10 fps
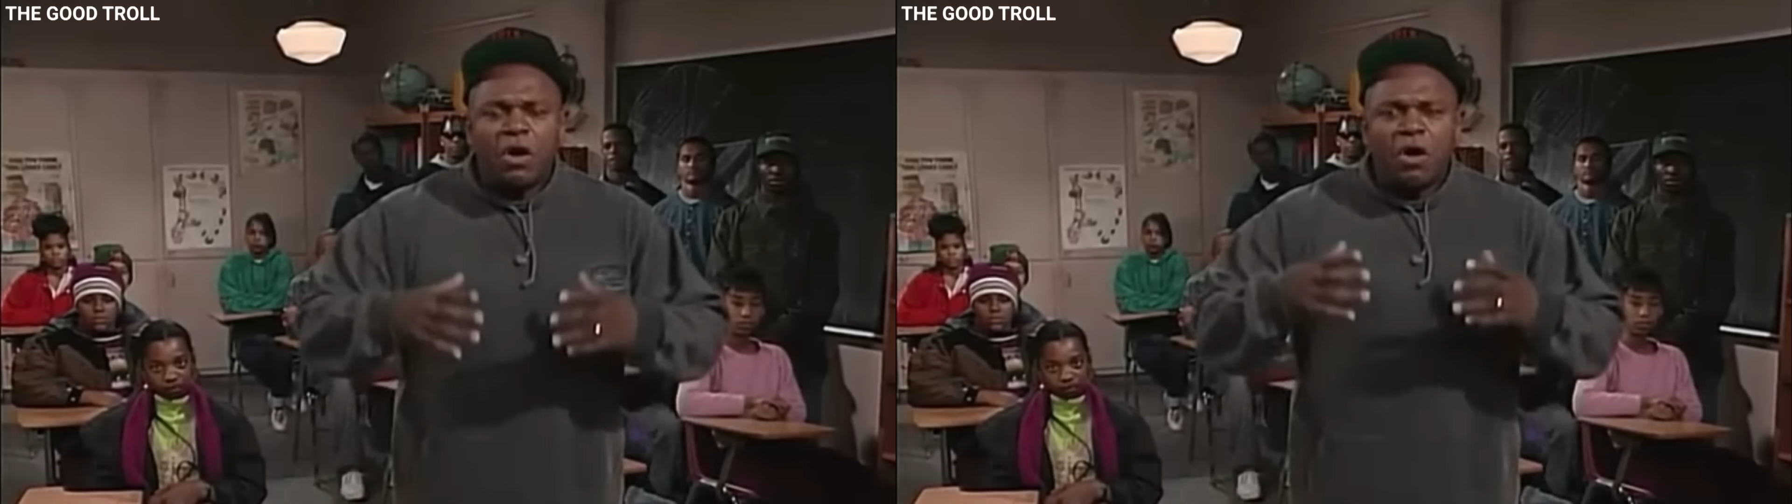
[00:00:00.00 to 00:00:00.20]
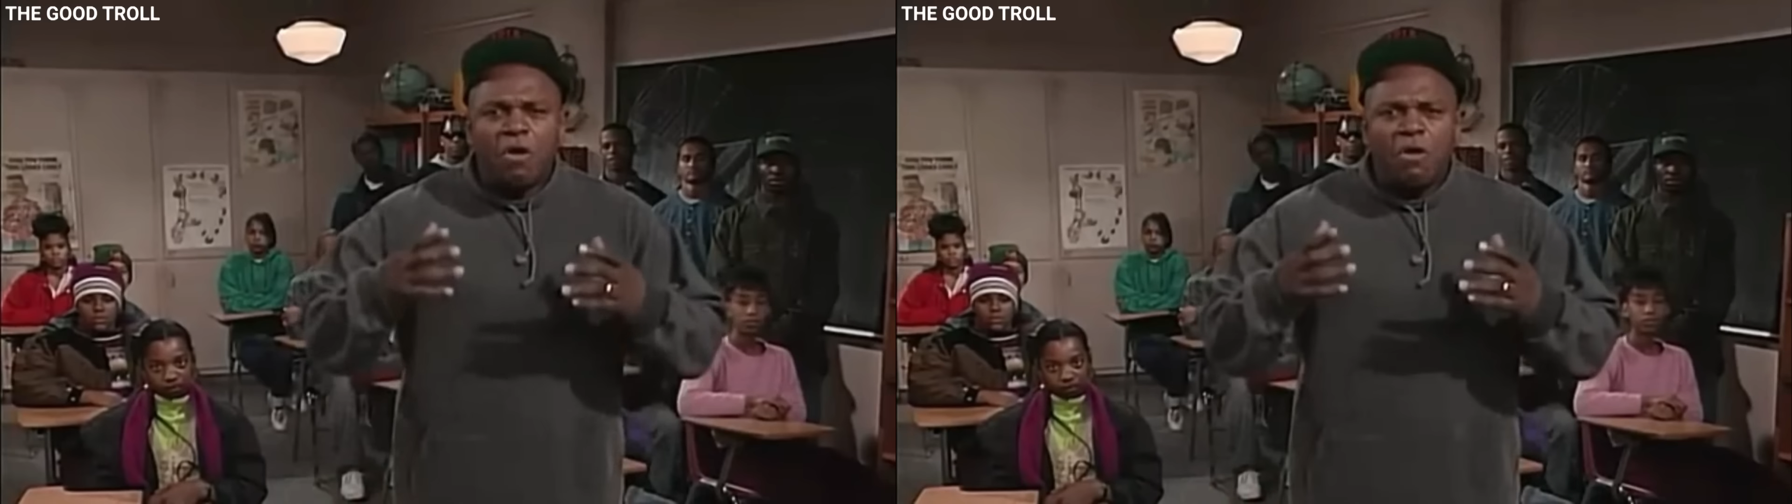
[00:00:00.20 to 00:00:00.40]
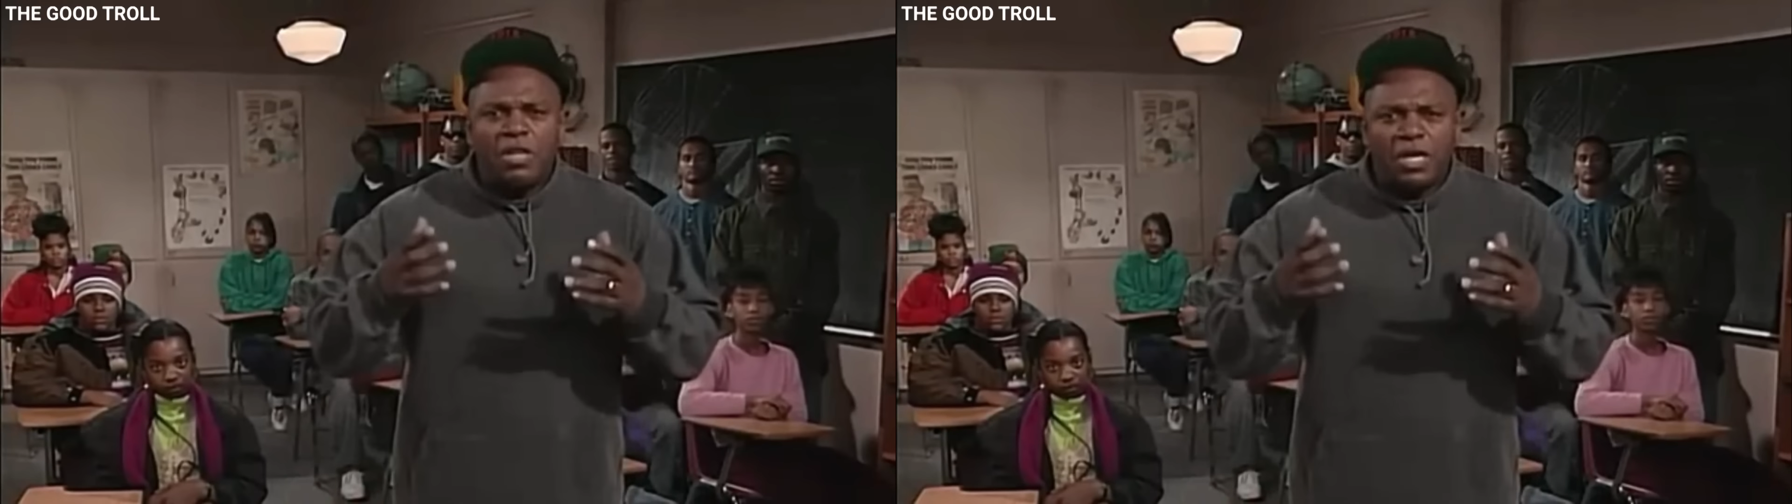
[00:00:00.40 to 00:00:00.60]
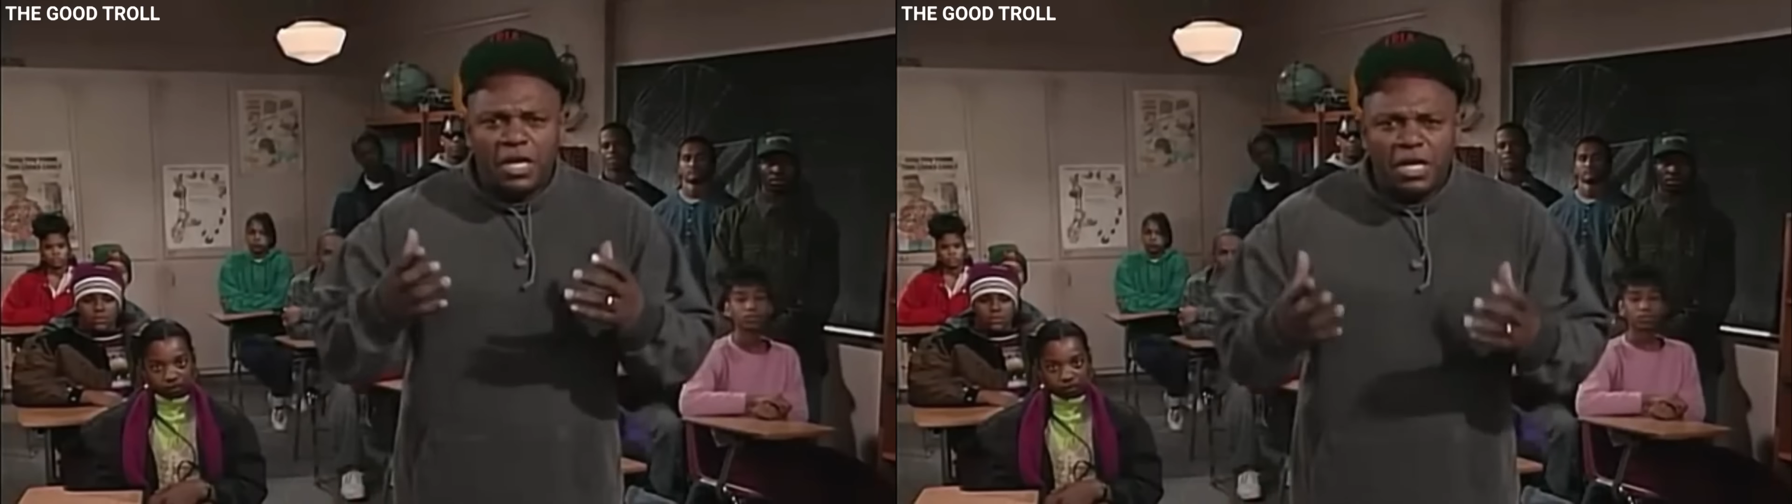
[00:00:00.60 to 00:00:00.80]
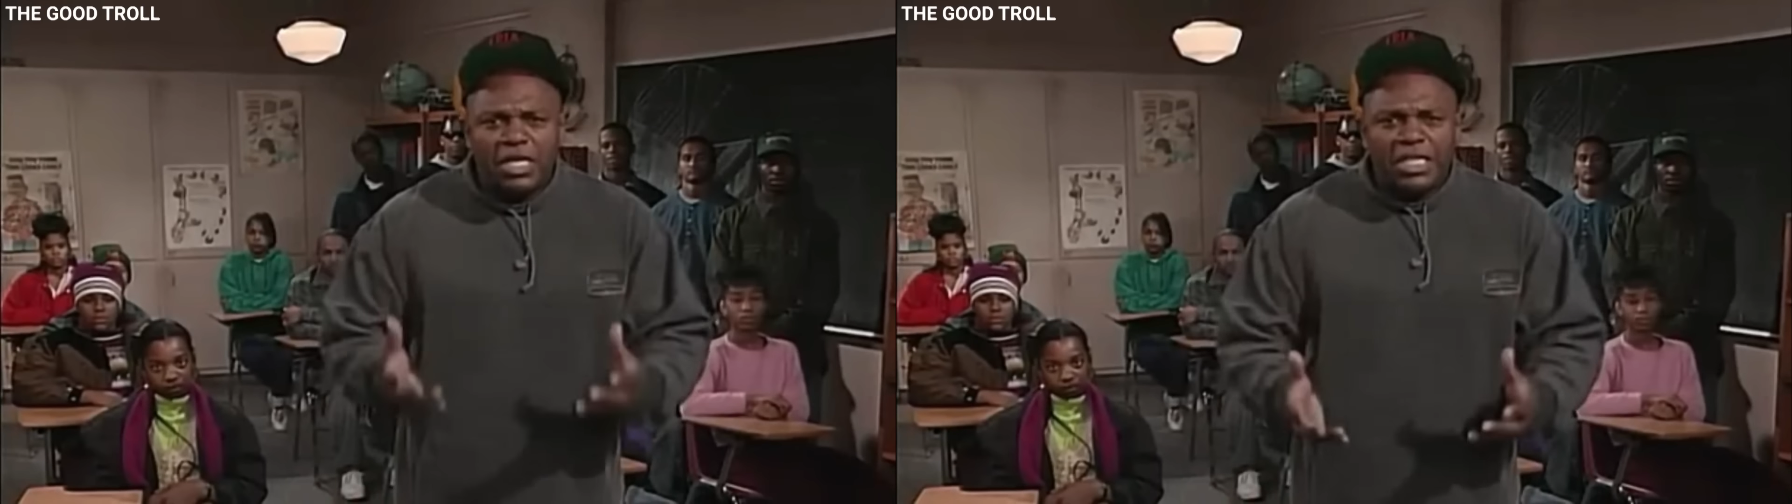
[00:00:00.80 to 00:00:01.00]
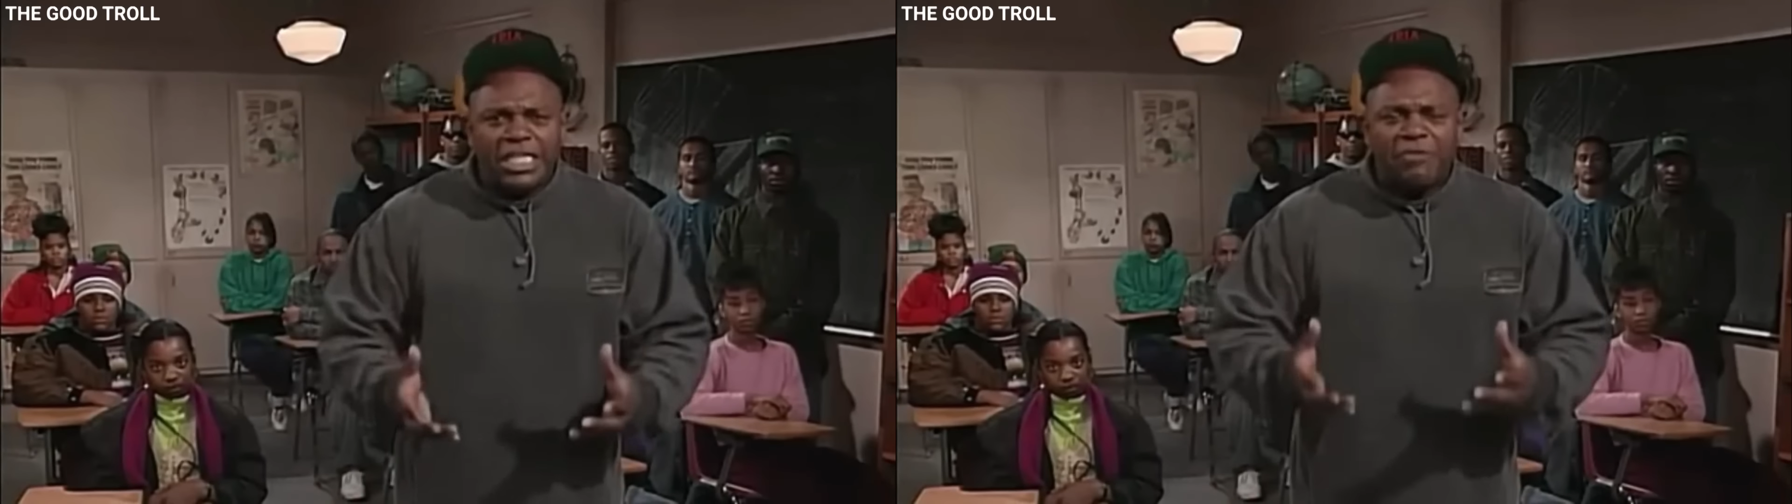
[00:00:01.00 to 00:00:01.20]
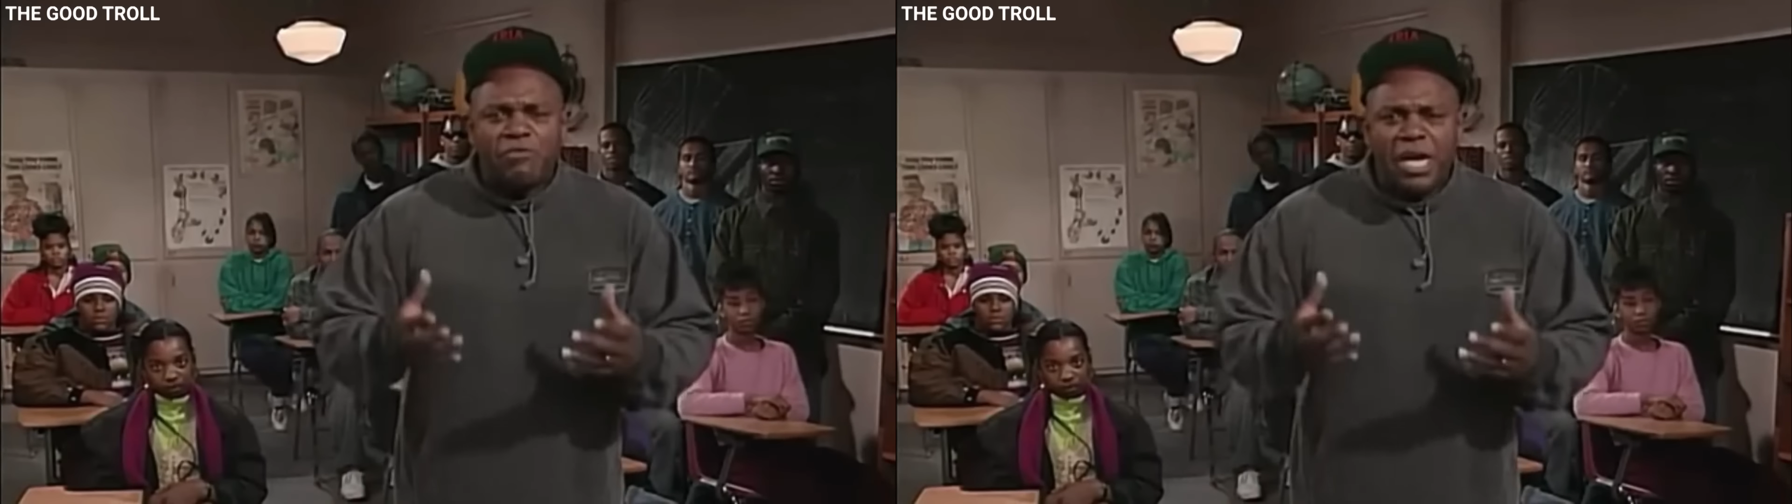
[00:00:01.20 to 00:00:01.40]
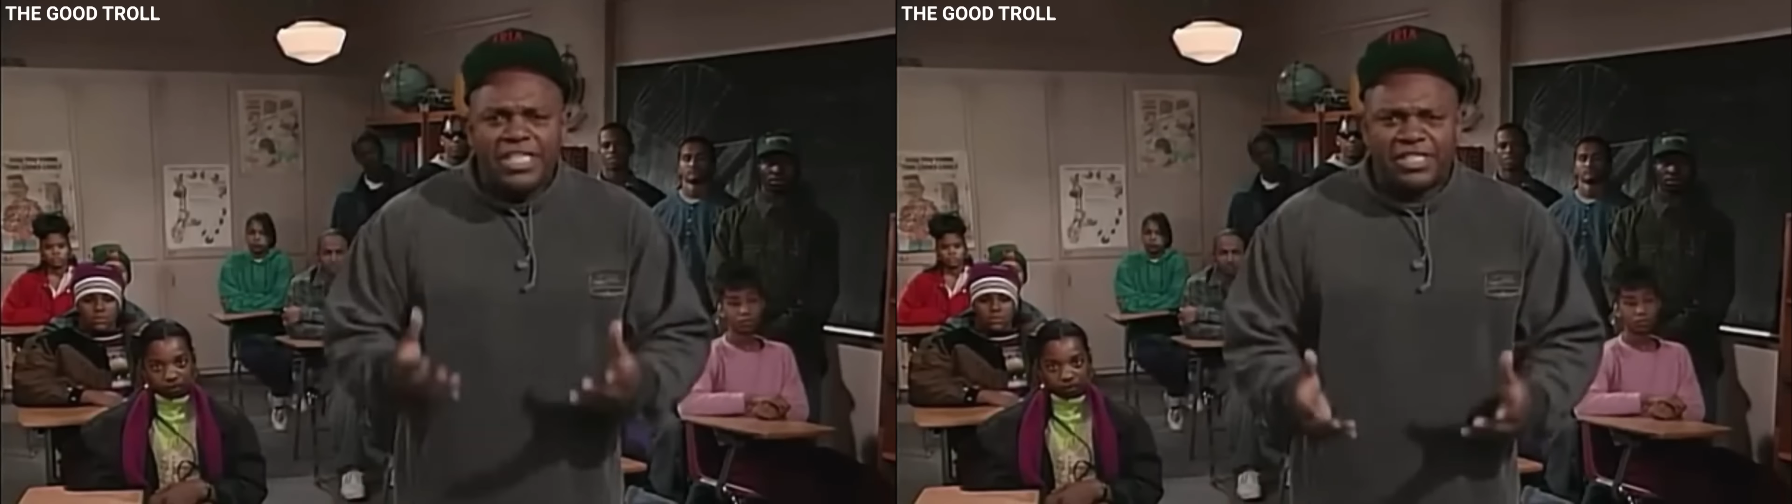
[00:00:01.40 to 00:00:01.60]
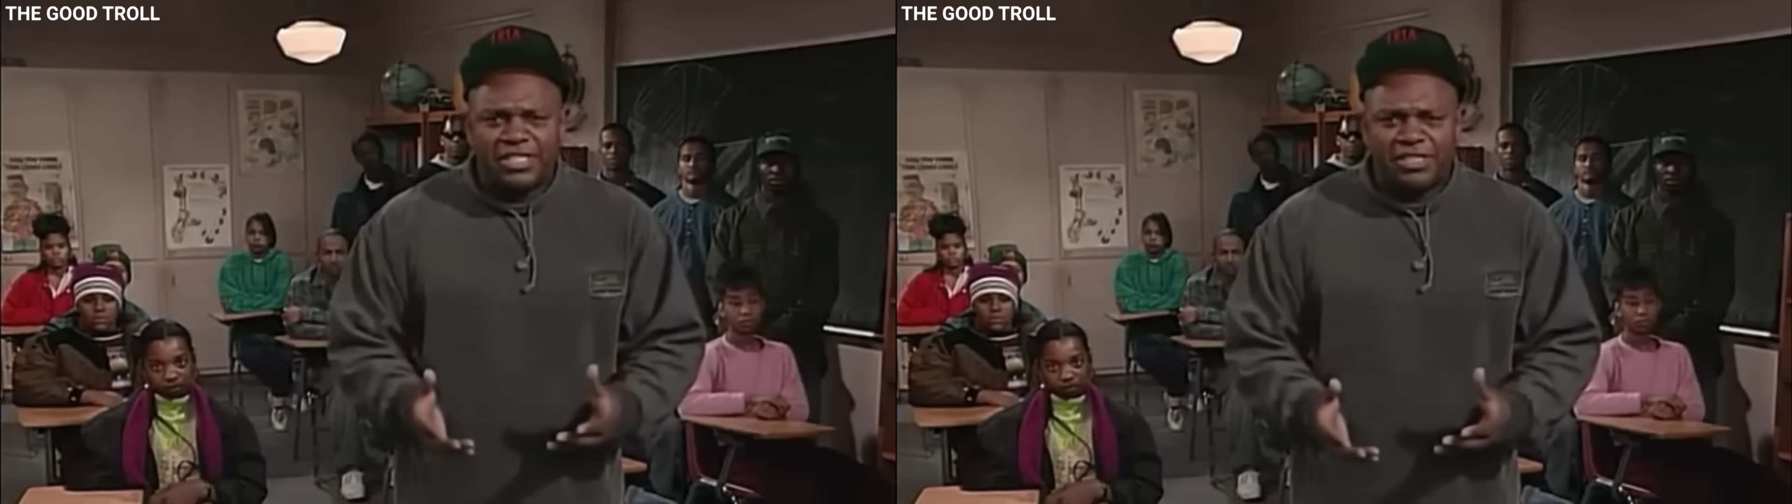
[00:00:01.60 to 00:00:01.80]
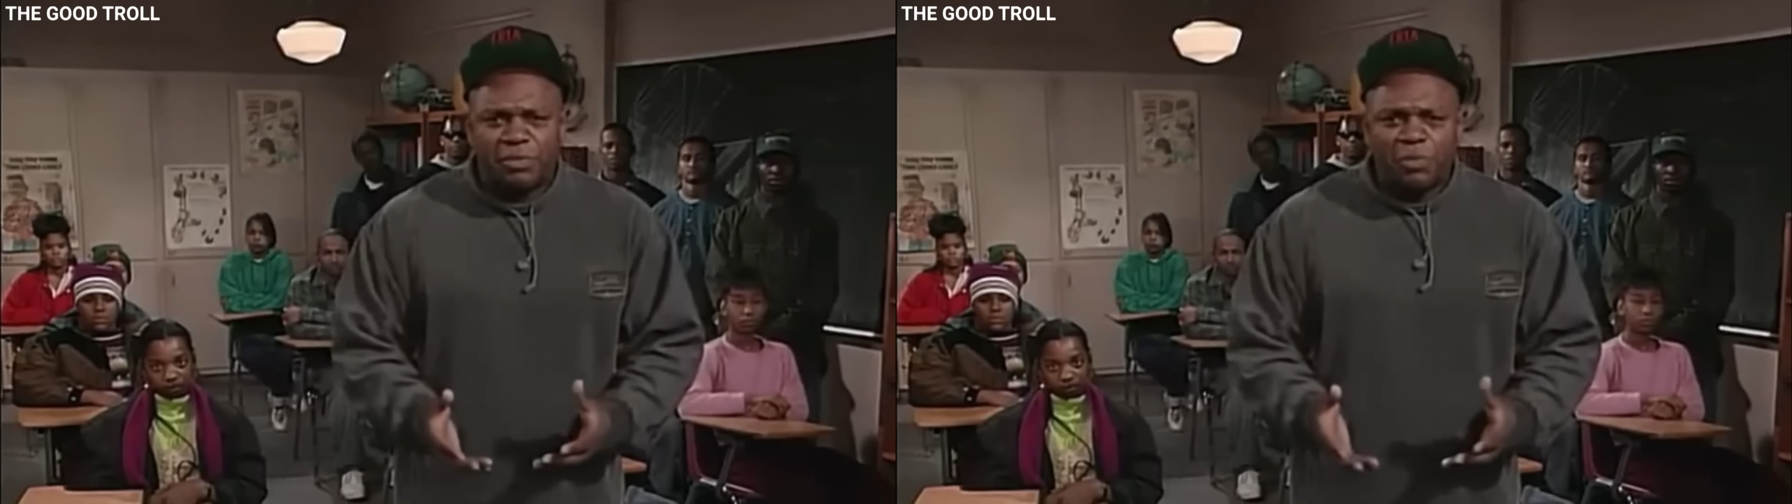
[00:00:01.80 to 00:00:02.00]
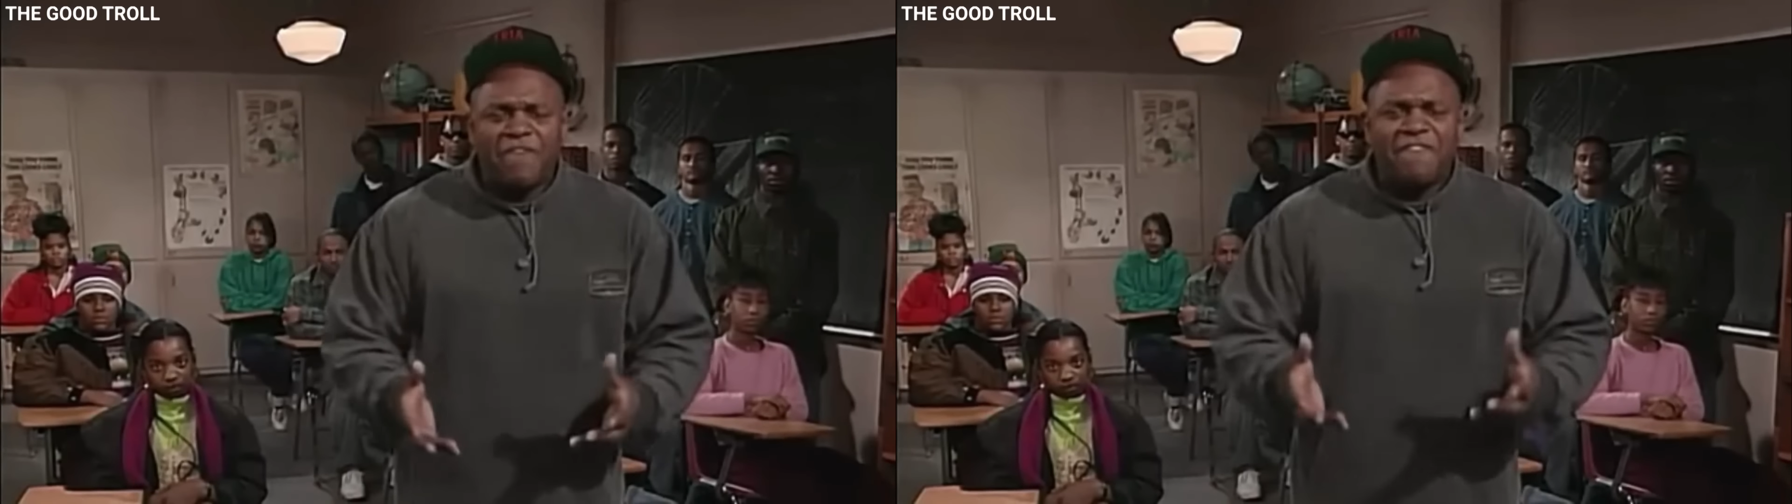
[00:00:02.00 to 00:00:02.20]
all the ugly racism we